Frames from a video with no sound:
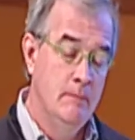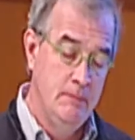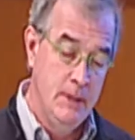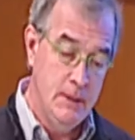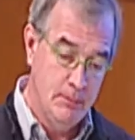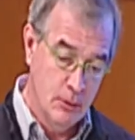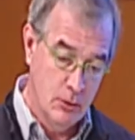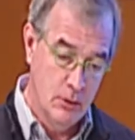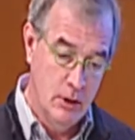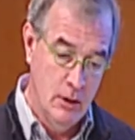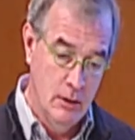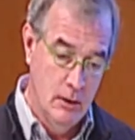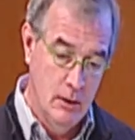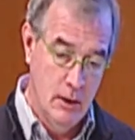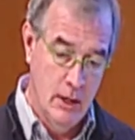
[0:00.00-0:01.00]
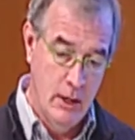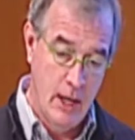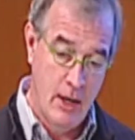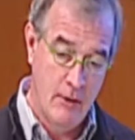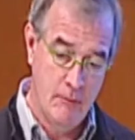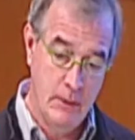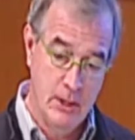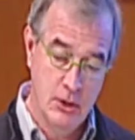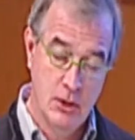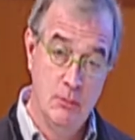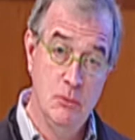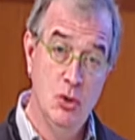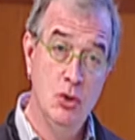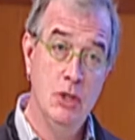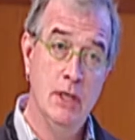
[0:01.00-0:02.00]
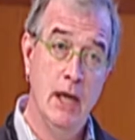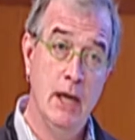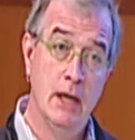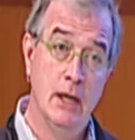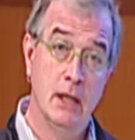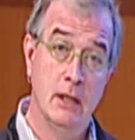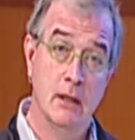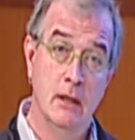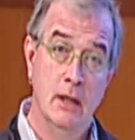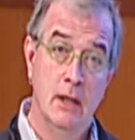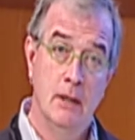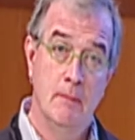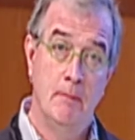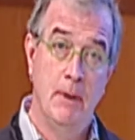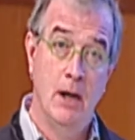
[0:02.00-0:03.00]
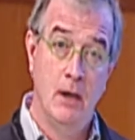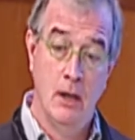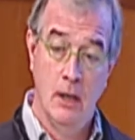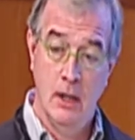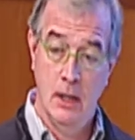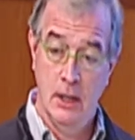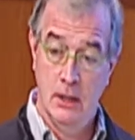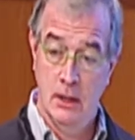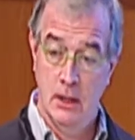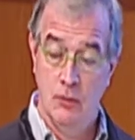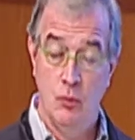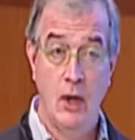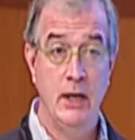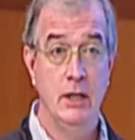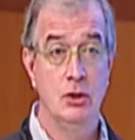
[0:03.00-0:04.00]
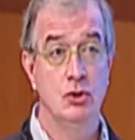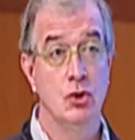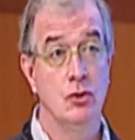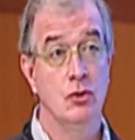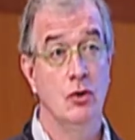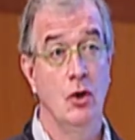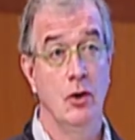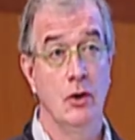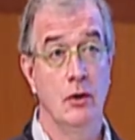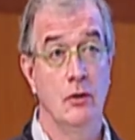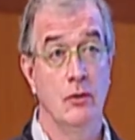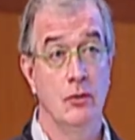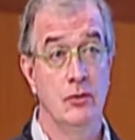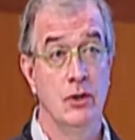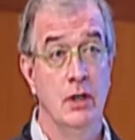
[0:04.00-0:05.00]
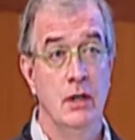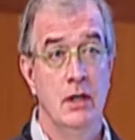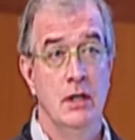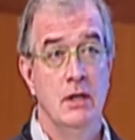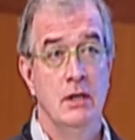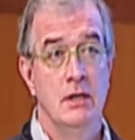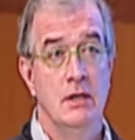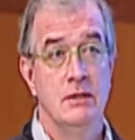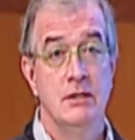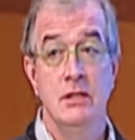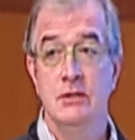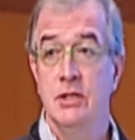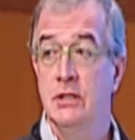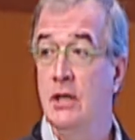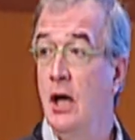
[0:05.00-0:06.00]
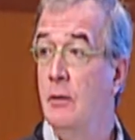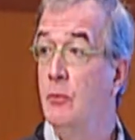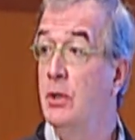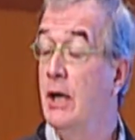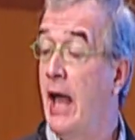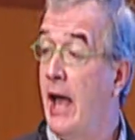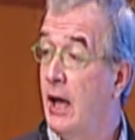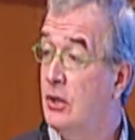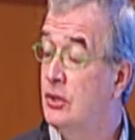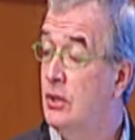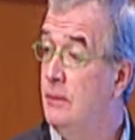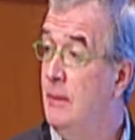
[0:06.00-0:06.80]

People have been communicating by writing journal articles since a time when it actually